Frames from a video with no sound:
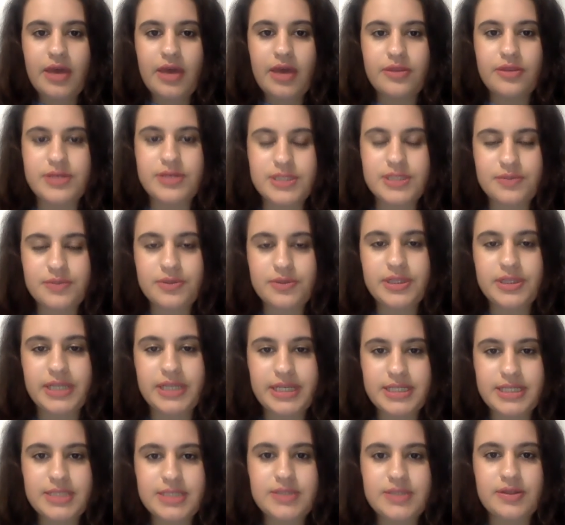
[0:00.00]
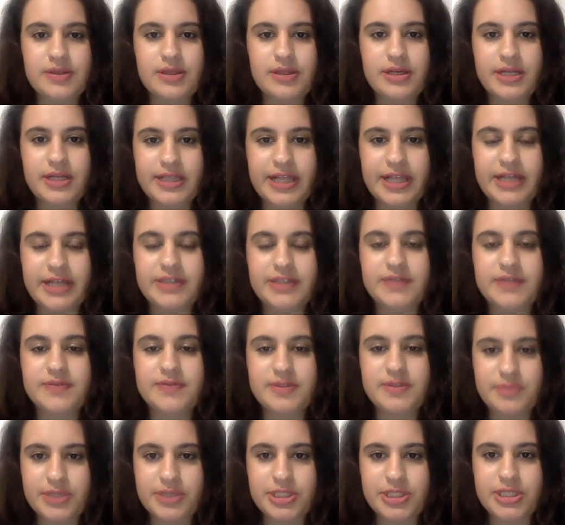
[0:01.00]
This relates to the
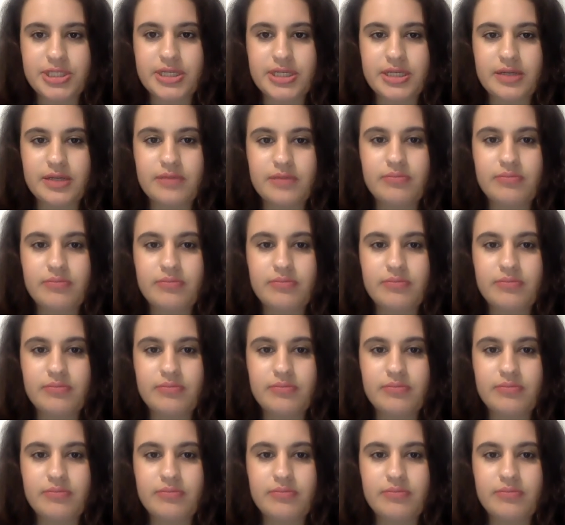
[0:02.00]
collective's mission